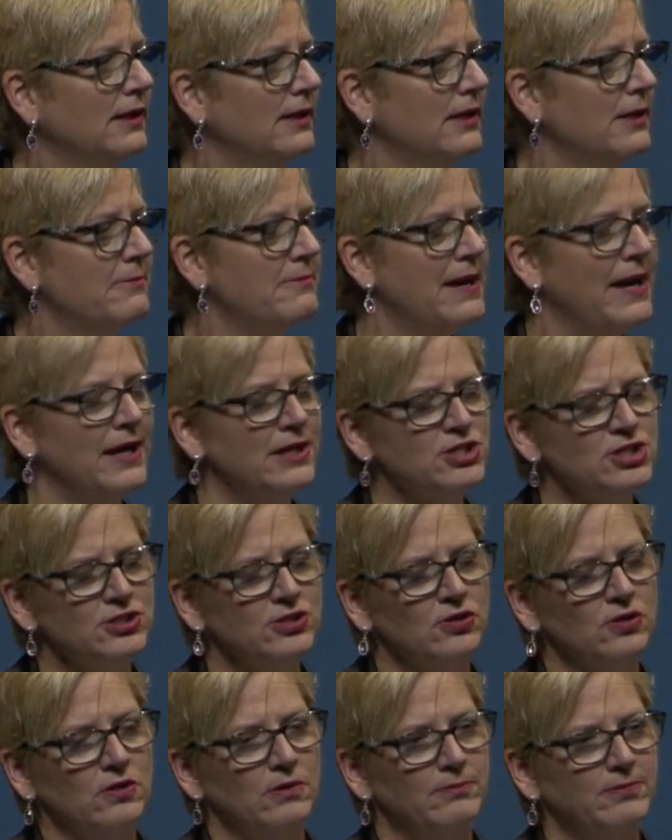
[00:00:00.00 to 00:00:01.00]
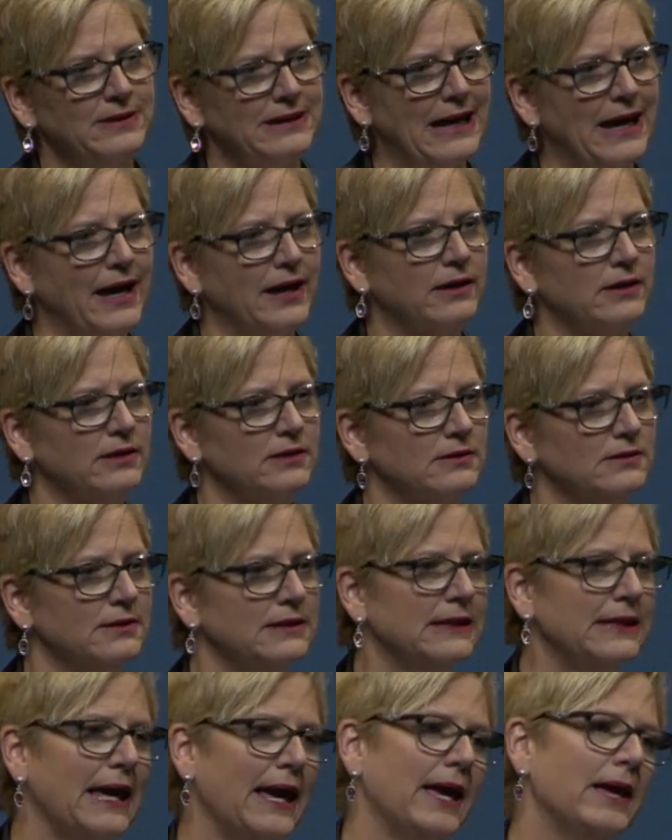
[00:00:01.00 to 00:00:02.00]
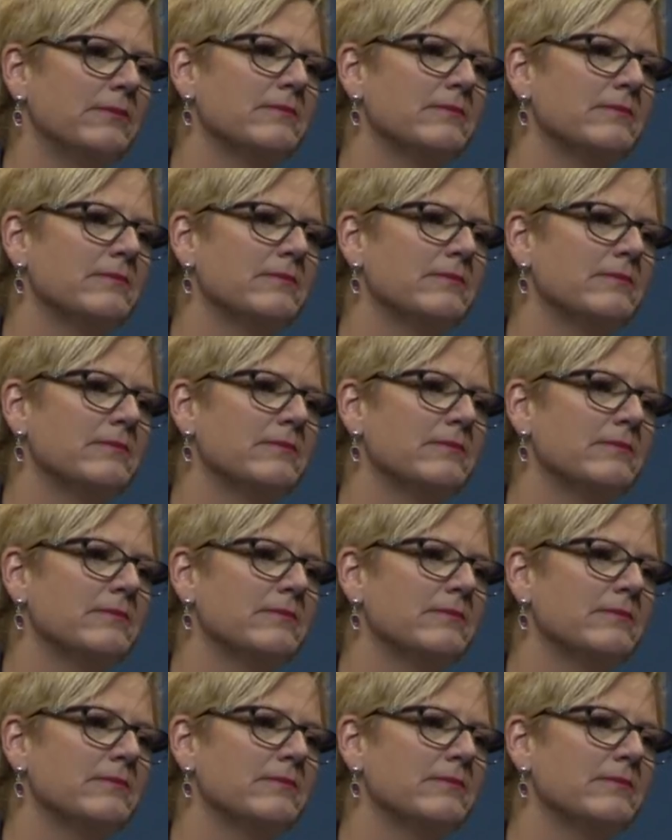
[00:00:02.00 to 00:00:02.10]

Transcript: imagine you're a black gay